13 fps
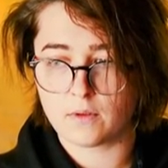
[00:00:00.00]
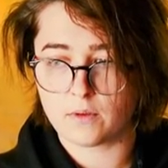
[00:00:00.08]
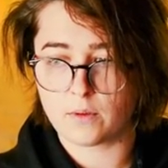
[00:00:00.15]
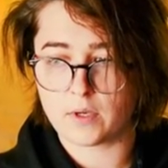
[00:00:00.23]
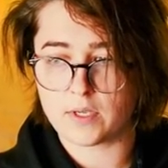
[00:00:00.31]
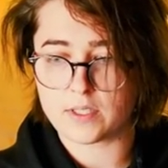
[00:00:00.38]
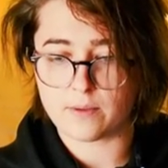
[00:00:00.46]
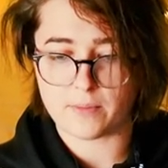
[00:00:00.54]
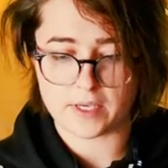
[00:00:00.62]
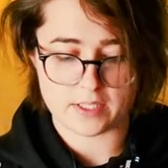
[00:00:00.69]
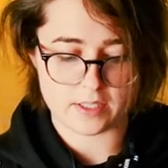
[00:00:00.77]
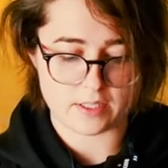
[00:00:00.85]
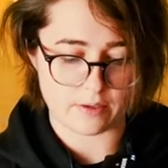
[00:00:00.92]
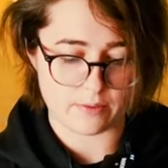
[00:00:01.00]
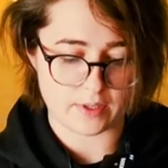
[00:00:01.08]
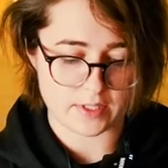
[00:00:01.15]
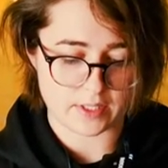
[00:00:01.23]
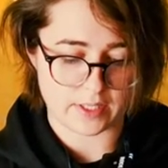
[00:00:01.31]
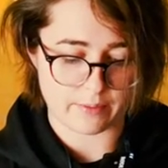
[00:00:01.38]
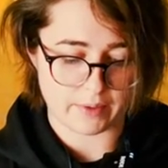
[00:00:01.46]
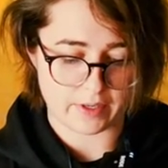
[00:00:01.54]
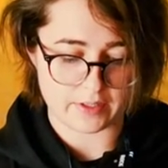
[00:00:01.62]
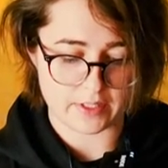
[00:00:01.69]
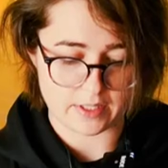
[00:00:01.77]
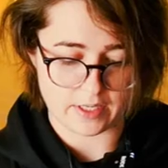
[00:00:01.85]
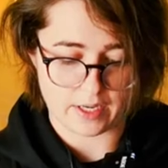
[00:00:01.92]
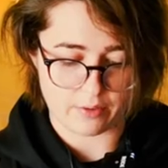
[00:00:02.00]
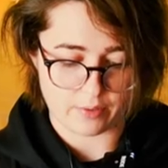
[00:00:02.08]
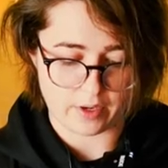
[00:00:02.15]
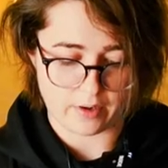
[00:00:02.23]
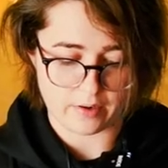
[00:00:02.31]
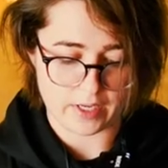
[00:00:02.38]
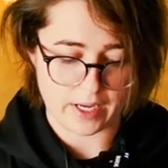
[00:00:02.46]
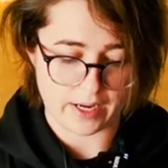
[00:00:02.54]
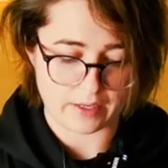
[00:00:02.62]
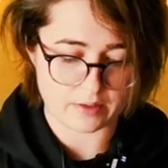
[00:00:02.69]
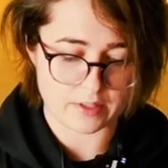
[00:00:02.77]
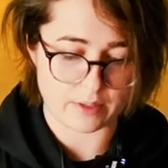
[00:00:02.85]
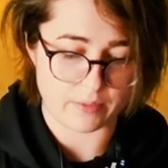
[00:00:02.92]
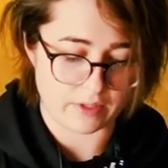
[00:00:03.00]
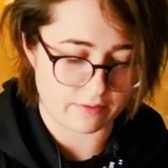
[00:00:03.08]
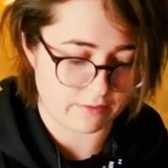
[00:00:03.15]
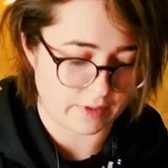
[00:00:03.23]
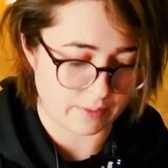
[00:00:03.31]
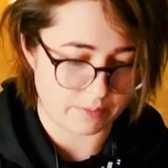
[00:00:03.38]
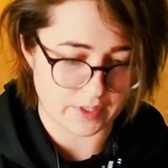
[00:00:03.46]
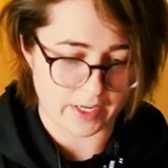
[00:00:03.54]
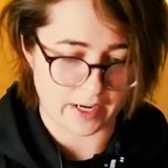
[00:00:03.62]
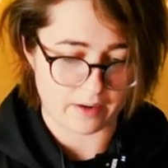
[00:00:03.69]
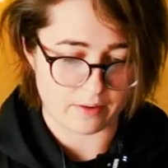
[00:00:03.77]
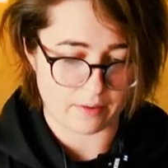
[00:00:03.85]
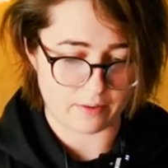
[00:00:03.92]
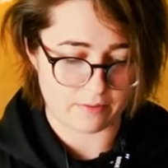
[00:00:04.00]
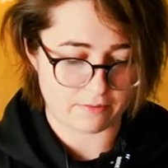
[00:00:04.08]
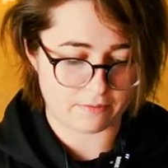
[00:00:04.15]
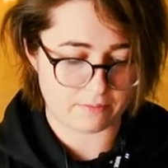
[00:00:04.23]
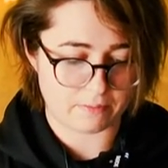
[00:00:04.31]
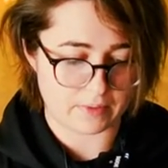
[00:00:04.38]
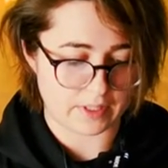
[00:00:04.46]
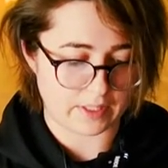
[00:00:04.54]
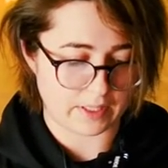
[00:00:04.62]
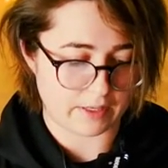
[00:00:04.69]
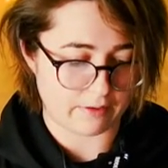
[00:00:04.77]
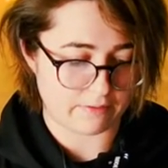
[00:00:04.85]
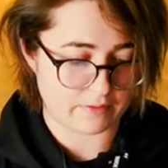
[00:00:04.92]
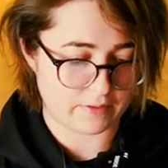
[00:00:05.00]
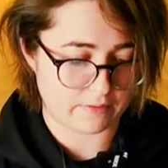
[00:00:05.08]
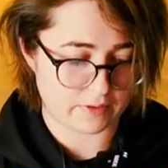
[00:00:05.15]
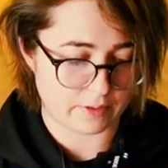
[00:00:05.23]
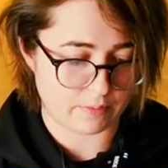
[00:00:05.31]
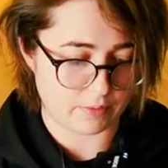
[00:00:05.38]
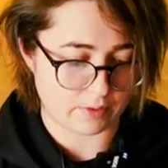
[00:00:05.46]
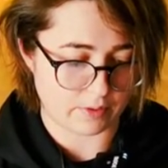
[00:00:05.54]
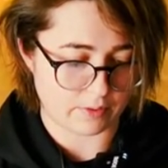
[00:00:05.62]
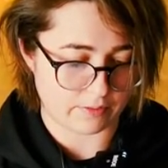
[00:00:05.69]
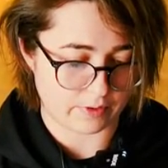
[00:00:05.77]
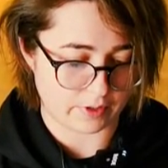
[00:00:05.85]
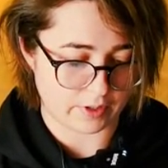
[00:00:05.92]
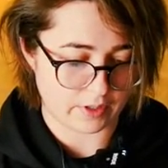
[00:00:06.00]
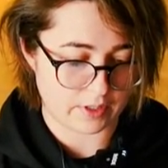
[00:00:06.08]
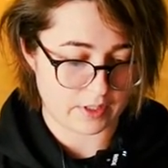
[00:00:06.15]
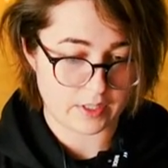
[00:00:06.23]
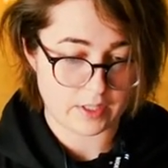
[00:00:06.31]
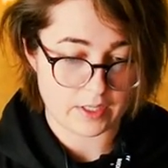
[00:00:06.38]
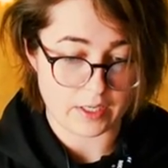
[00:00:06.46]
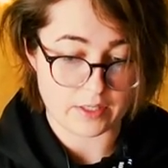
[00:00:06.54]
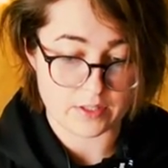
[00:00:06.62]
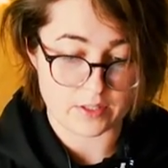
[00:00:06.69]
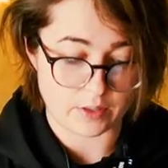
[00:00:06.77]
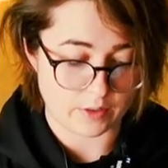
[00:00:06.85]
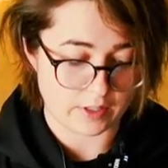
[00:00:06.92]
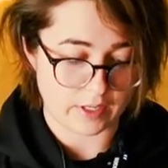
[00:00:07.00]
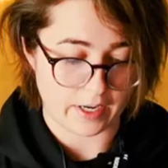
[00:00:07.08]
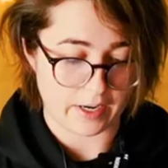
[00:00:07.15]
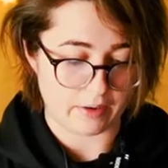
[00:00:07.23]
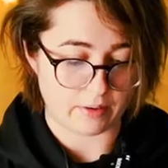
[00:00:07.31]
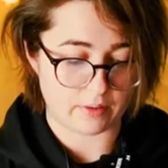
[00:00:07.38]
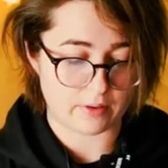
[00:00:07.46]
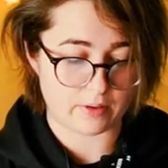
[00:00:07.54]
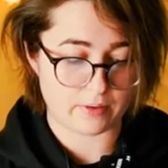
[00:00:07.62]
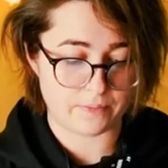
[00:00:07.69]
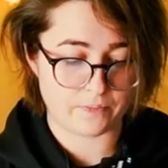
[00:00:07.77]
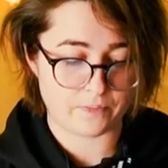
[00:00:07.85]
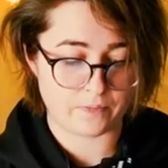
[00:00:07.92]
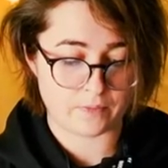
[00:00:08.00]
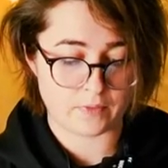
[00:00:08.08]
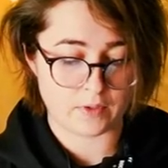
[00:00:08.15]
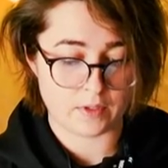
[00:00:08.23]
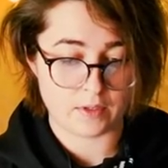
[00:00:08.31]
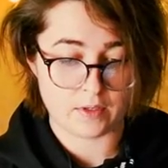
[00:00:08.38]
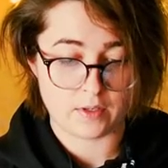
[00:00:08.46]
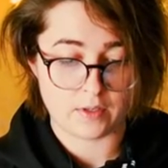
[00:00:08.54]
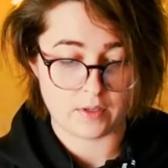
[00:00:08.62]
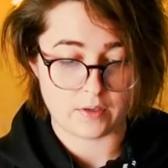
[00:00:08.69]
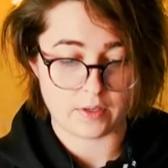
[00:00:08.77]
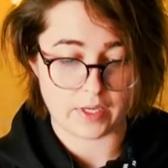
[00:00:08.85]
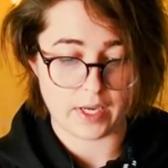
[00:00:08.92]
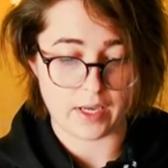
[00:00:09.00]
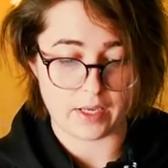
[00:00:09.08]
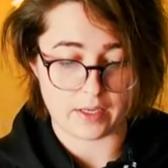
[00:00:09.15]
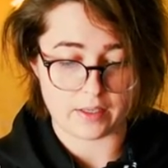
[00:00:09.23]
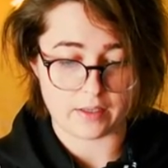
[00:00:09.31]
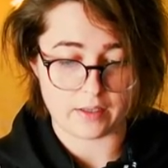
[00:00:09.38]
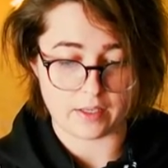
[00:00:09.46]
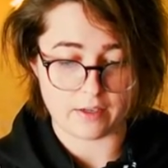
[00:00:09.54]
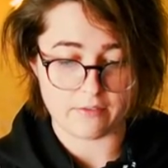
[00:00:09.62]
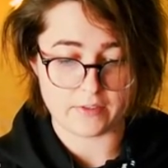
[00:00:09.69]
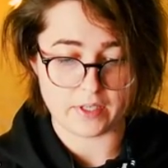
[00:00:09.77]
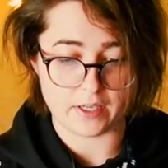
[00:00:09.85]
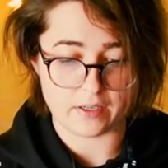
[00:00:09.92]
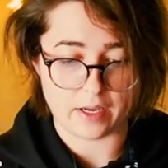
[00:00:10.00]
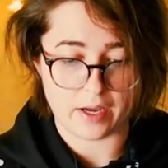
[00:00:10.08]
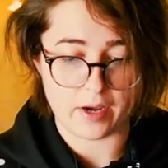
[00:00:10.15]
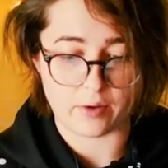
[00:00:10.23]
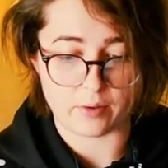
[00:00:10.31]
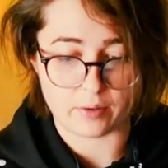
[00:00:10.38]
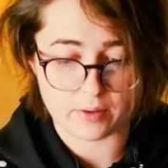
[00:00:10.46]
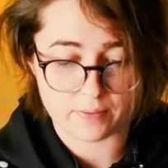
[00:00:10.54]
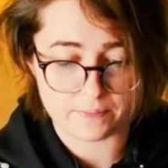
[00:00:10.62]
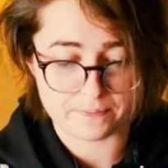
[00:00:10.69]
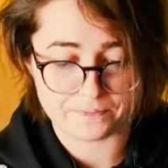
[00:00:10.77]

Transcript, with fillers: What is the message that wants to come out today? We already had something flipped out, the gift flipped over, and so did health. Okay, gift and health.